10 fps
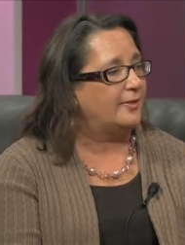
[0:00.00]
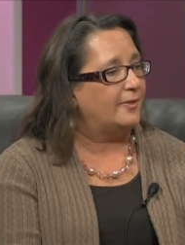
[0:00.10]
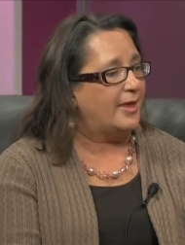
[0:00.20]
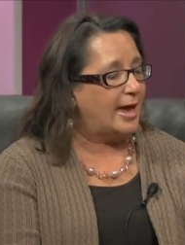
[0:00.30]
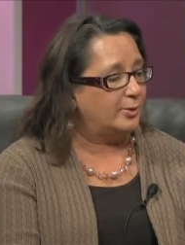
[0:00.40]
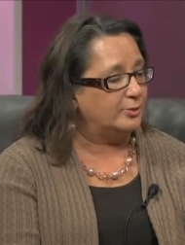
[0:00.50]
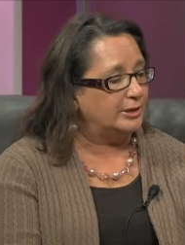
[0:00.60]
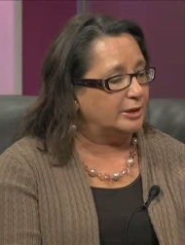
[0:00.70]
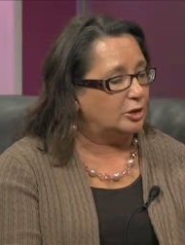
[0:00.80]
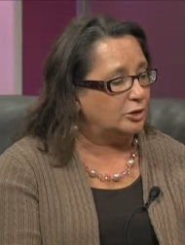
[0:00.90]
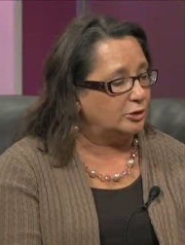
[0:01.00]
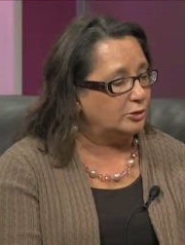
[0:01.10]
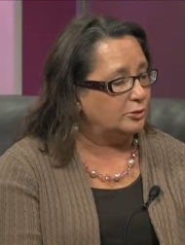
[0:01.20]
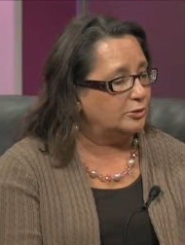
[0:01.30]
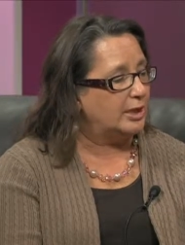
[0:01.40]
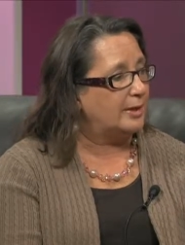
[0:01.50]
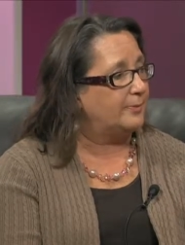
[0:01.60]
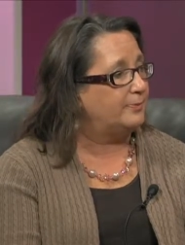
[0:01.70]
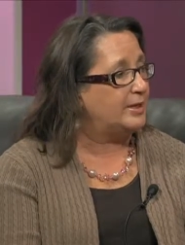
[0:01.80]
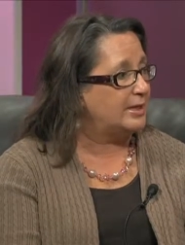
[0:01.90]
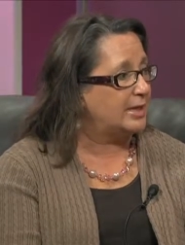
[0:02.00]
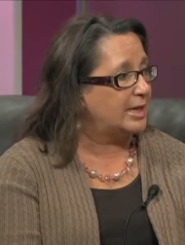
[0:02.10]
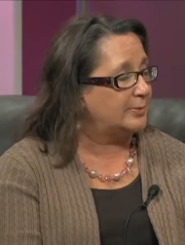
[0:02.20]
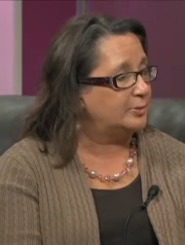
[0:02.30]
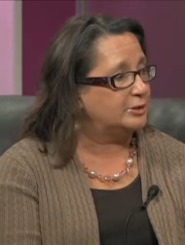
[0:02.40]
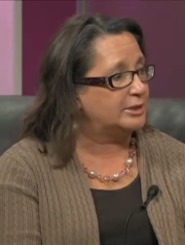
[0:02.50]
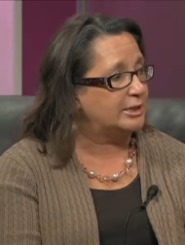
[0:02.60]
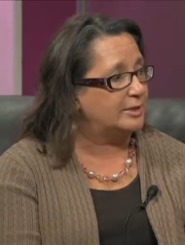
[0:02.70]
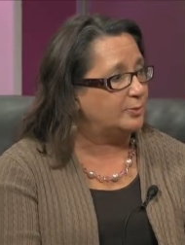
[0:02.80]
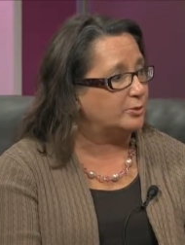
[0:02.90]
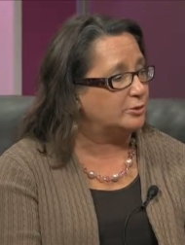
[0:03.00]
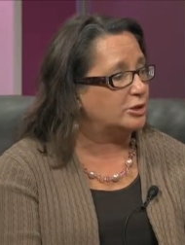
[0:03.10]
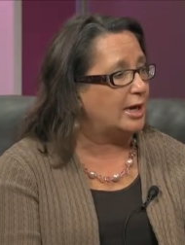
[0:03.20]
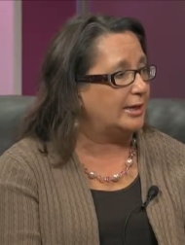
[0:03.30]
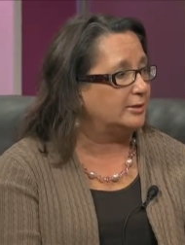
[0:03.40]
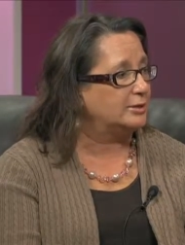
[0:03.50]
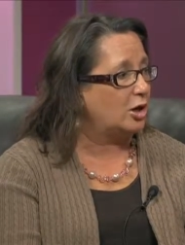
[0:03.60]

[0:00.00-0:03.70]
That would include being able to keep your child